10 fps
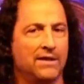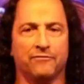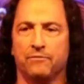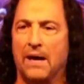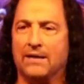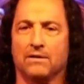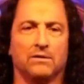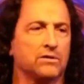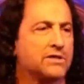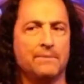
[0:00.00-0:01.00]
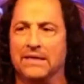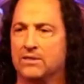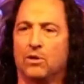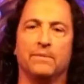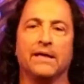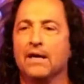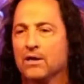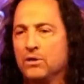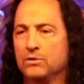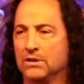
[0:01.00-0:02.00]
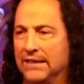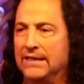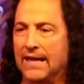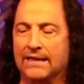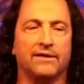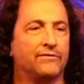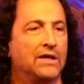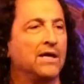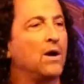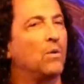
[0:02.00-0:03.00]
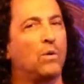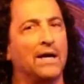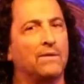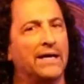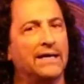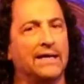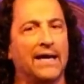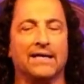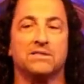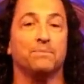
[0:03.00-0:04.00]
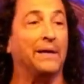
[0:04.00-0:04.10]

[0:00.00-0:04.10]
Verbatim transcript: If Michael or somebody told me Kundalini activity, why do I get headaches?